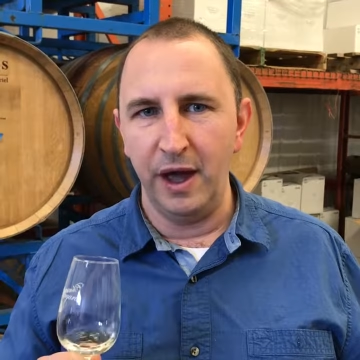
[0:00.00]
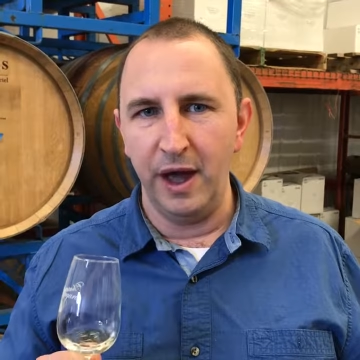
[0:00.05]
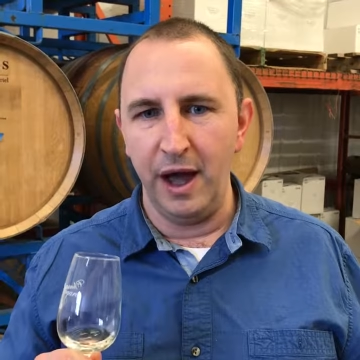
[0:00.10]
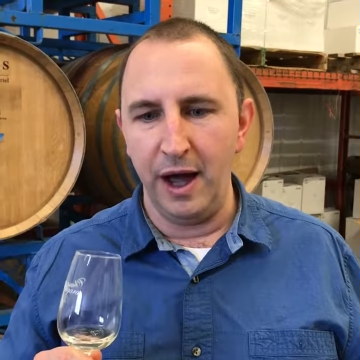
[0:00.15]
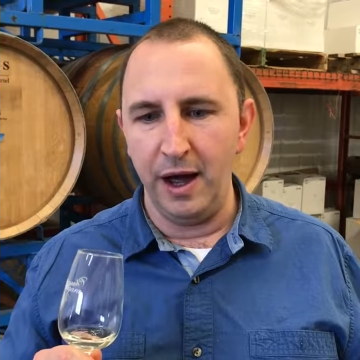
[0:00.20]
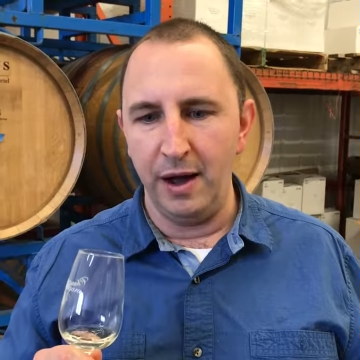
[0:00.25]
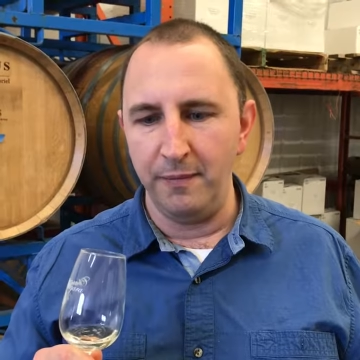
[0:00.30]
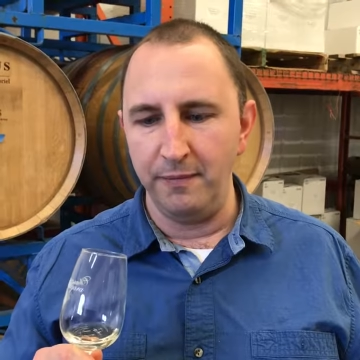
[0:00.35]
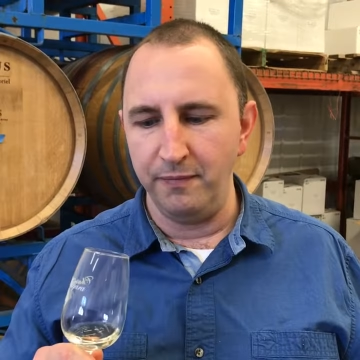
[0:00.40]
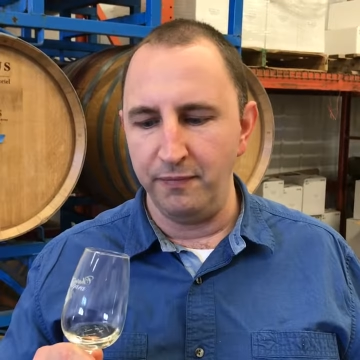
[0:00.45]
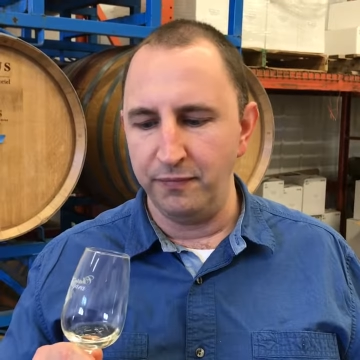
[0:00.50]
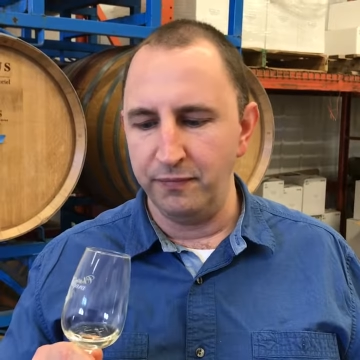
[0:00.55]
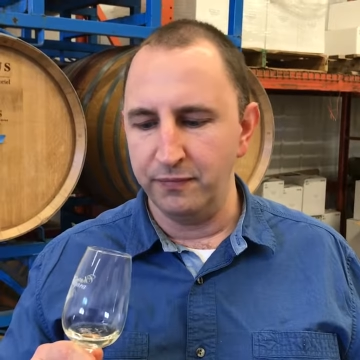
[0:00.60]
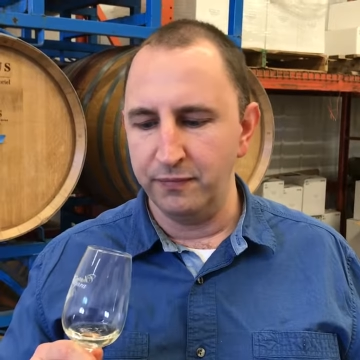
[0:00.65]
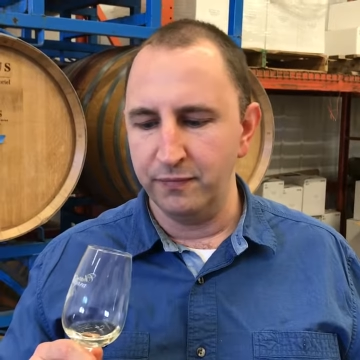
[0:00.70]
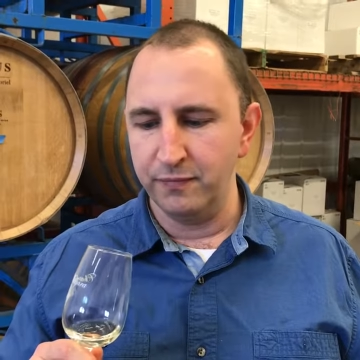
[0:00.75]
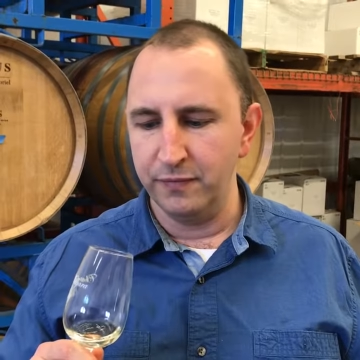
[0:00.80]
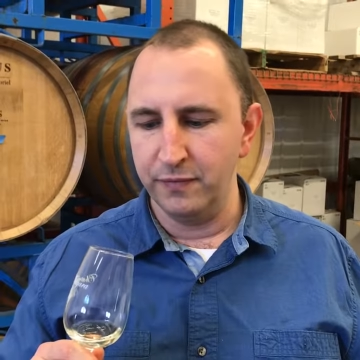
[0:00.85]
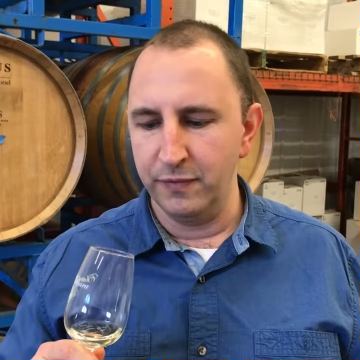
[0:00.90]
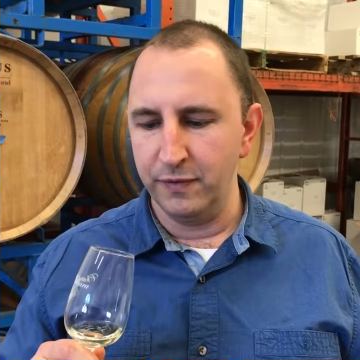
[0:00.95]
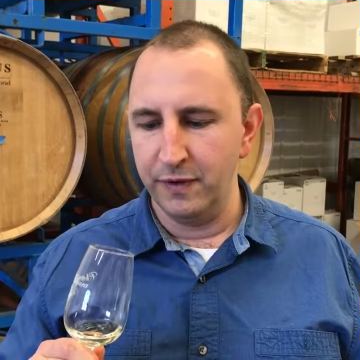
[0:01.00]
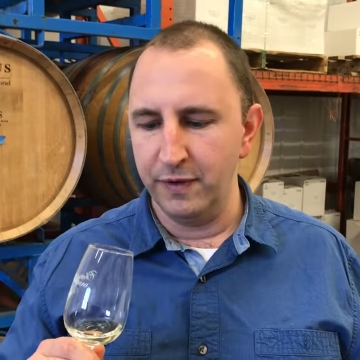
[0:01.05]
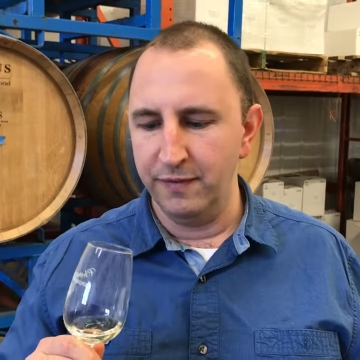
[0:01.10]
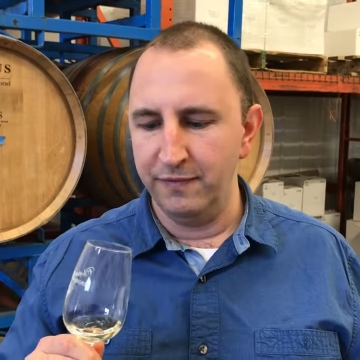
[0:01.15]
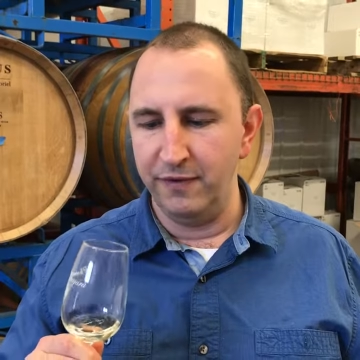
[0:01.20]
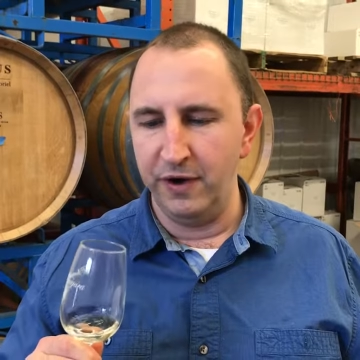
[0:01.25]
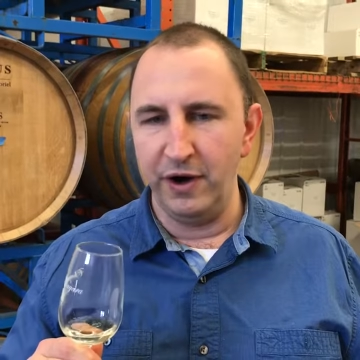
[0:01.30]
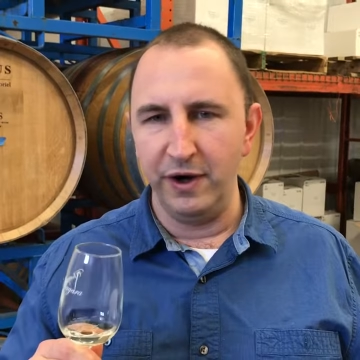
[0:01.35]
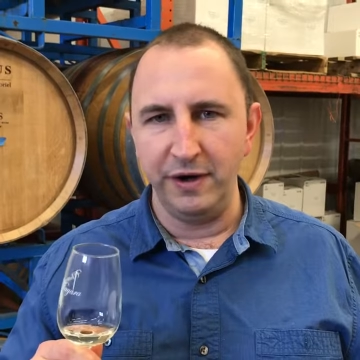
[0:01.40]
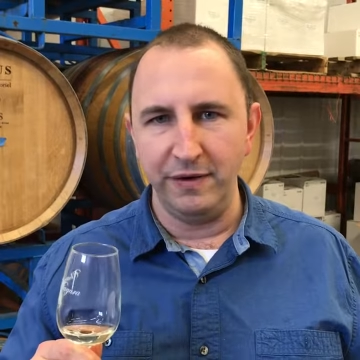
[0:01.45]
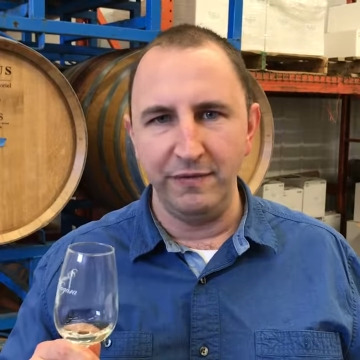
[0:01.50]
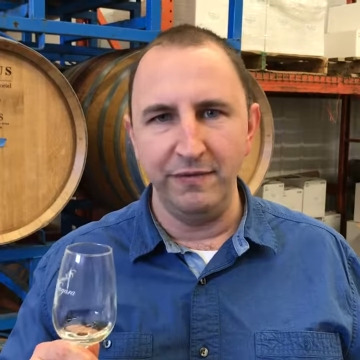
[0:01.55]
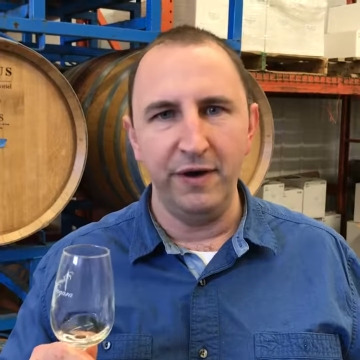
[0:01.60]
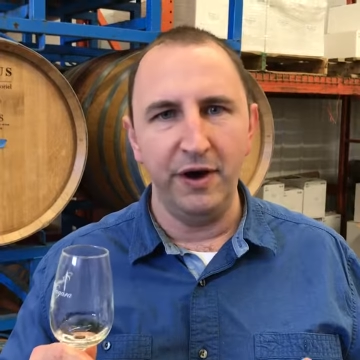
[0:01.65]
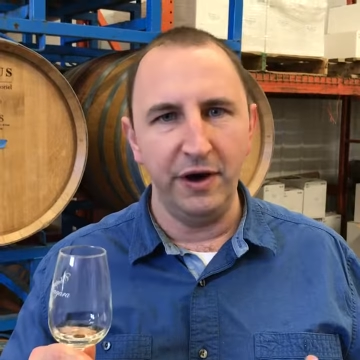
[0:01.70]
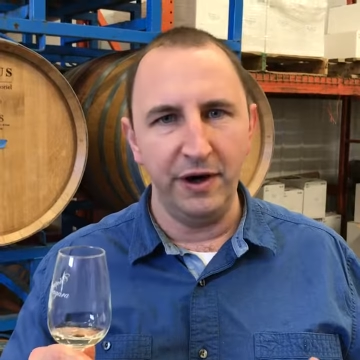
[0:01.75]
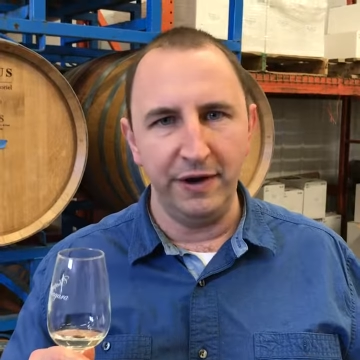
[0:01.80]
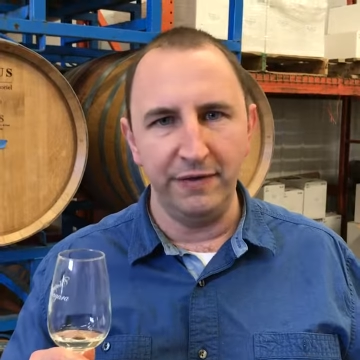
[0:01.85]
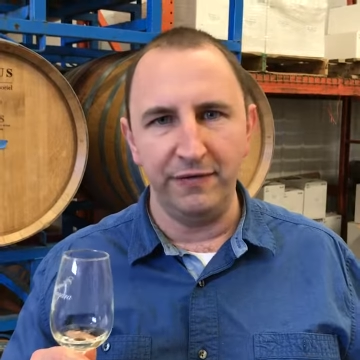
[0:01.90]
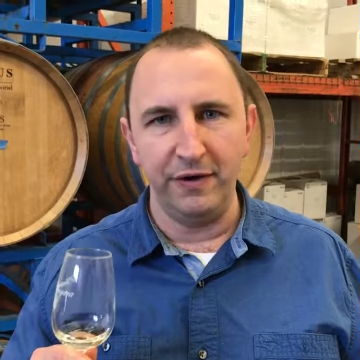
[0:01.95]
Um, very,
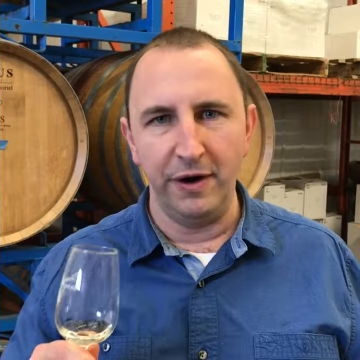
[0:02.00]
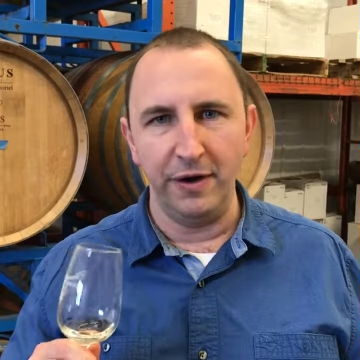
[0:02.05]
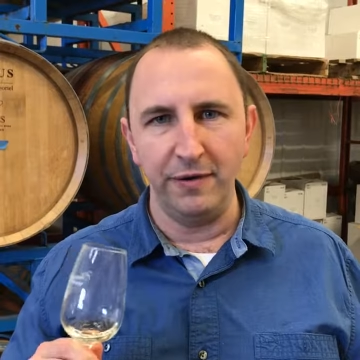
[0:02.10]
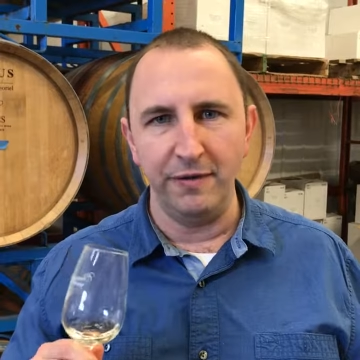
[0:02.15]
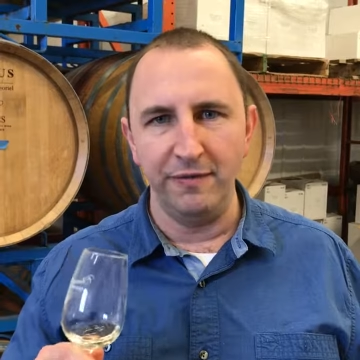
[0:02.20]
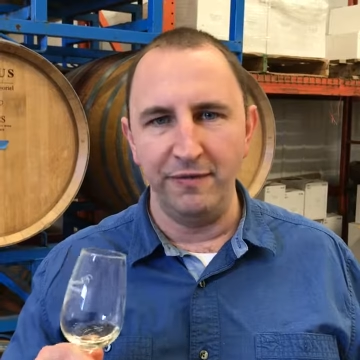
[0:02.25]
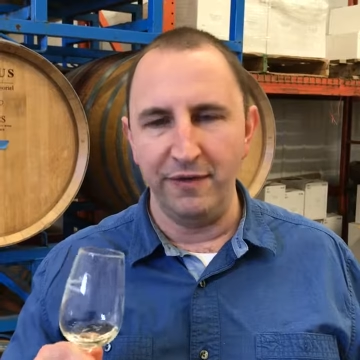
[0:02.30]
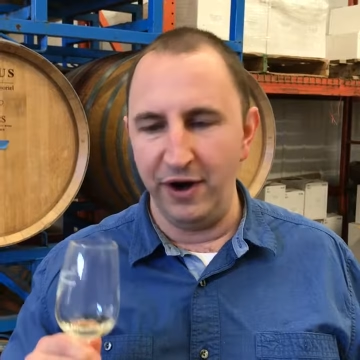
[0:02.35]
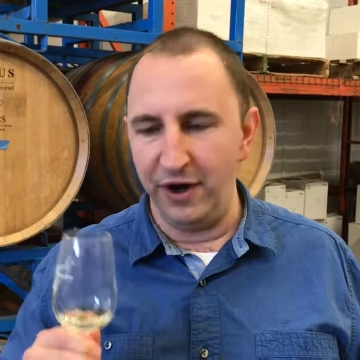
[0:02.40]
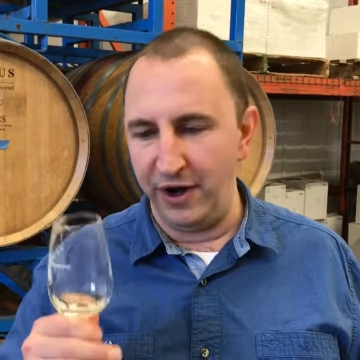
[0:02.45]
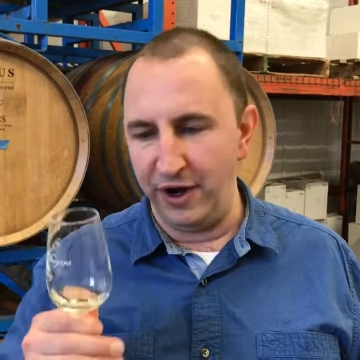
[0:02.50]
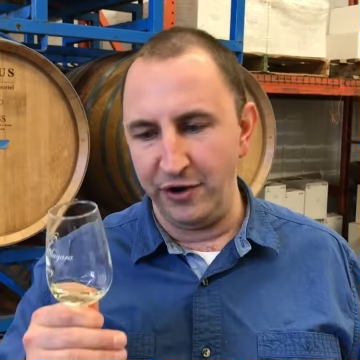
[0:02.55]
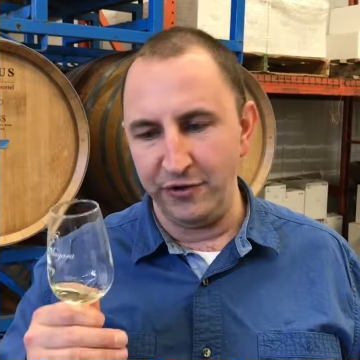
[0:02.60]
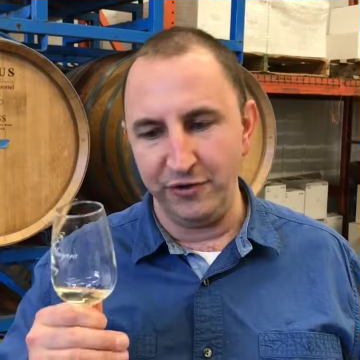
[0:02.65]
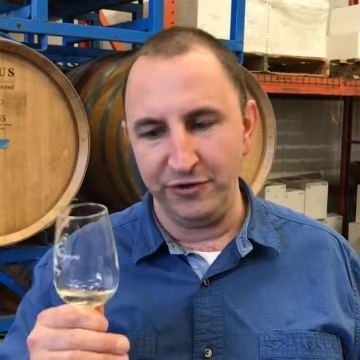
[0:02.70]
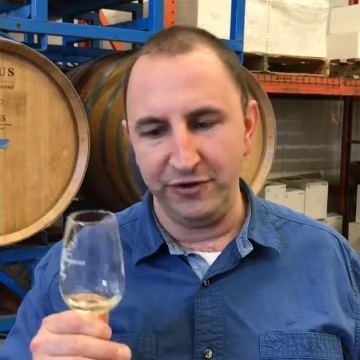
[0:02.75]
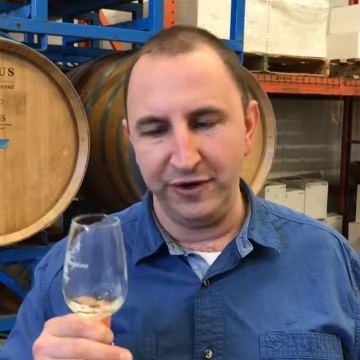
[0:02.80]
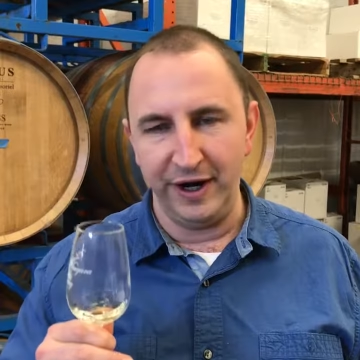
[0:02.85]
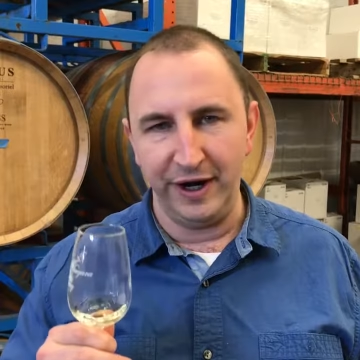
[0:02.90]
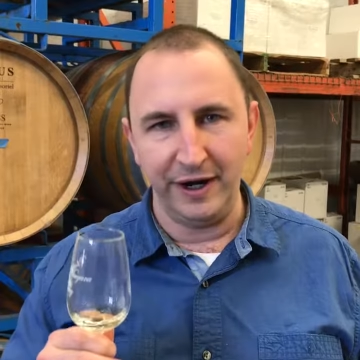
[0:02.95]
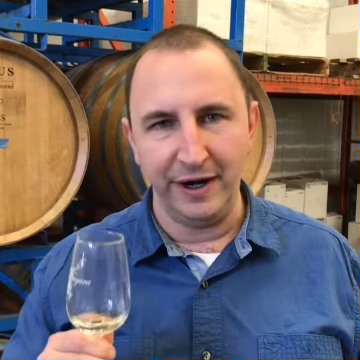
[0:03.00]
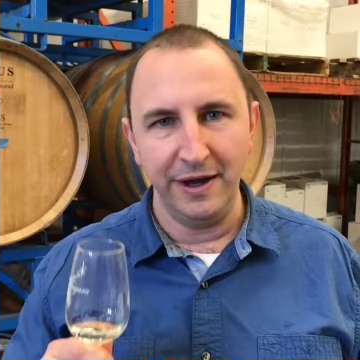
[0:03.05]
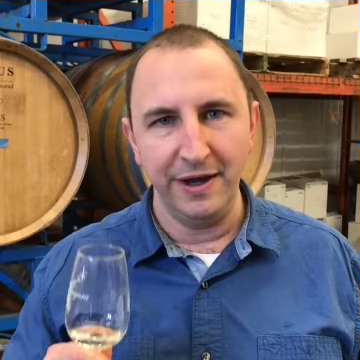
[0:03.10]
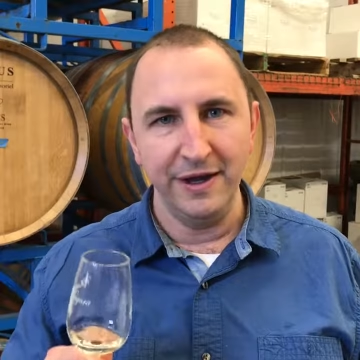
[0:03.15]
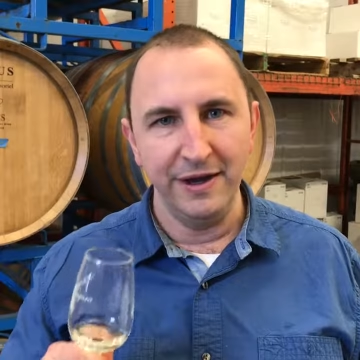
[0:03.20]
very different, and very interesting,